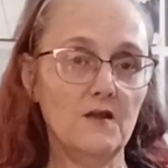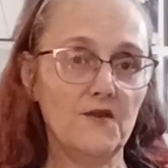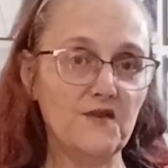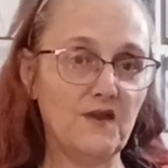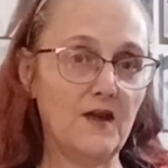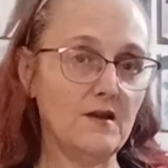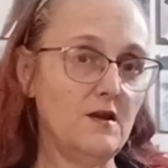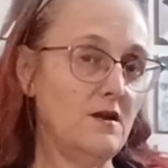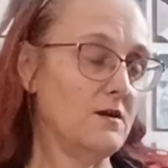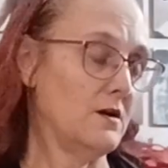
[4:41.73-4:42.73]
this hand
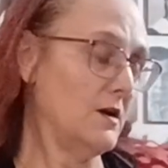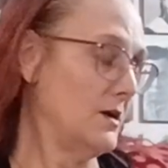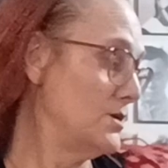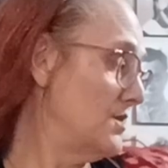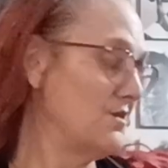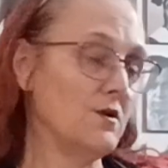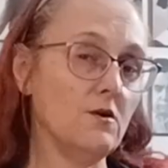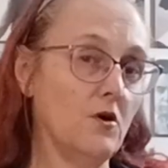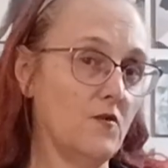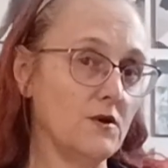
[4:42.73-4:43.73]
here, and just look
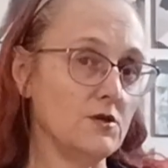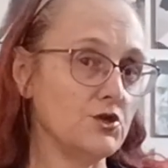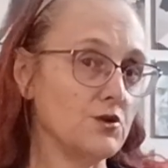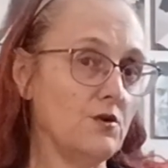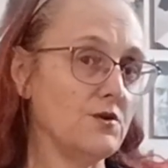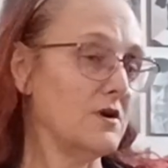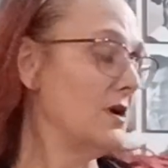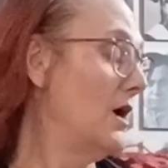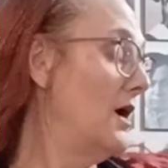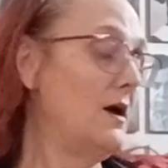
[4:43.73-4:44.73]
over your
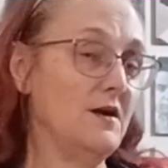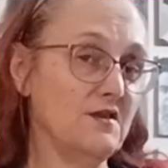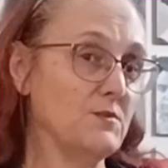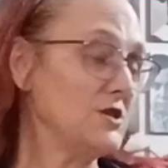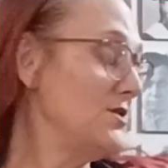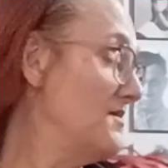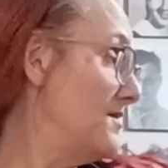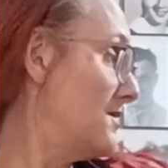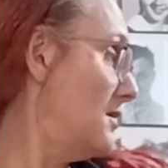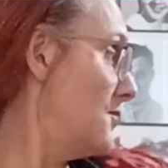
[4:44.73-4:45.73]
shoulder as much as
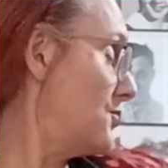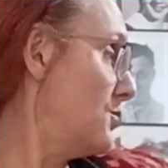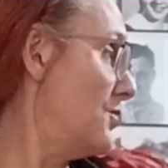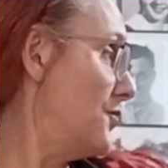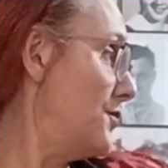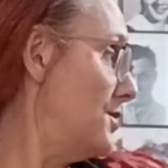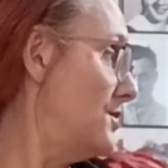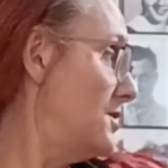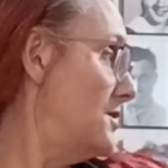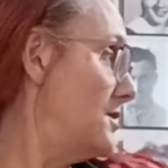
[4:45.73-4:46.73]
is comfortable for you
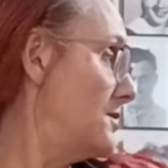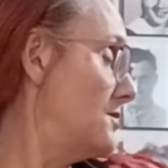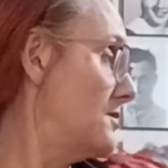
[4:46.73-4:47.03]
to do.